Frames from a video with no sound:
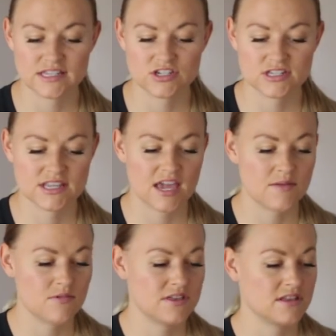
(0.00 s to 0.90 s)
it just
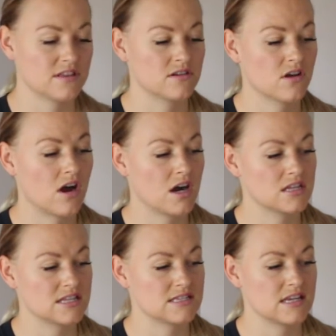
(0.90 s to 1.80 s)
came with a little
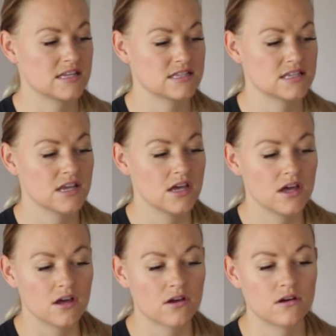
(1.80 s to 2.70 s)
card that says
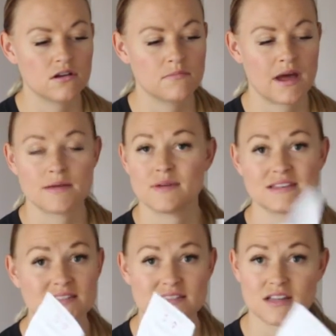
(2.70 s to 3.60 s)
go to
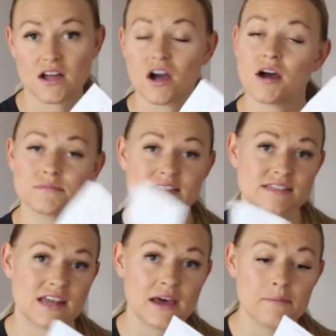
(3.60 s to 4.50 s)
mybasis.com to
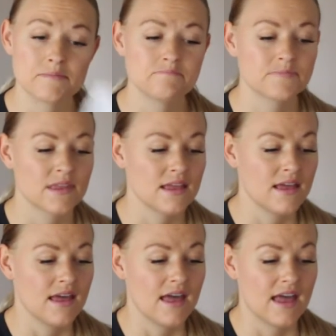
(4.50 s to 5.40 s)
set up.
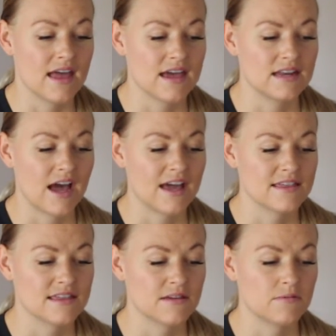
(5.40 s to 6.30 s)
And I
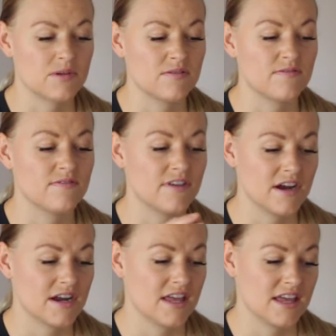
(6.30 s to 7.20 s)
think it would be
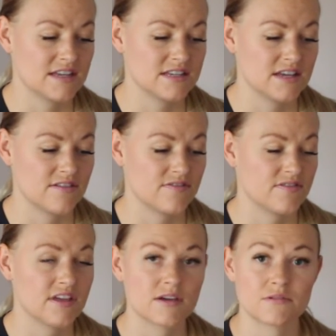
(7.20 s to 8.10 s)
very handy if
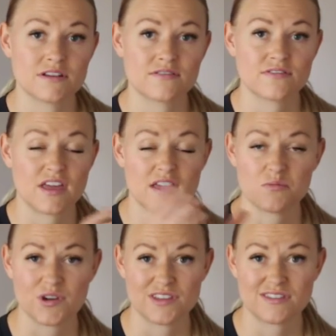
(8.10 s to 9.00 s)
it would have
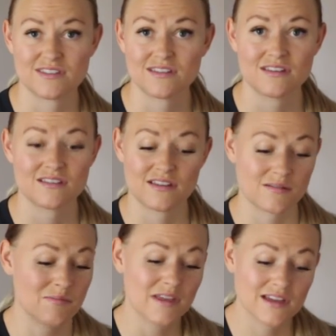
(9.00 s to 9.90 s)
came with like a
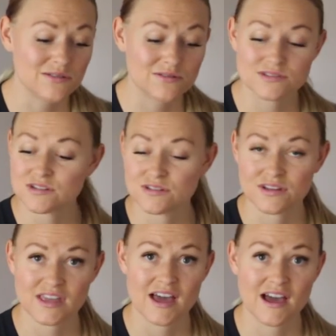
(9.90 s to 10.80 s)
manual to
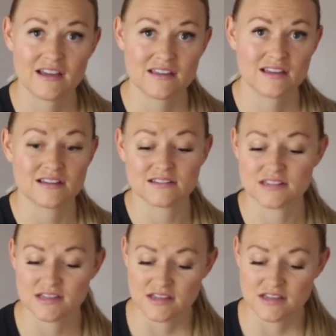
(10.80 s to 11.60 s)
look at and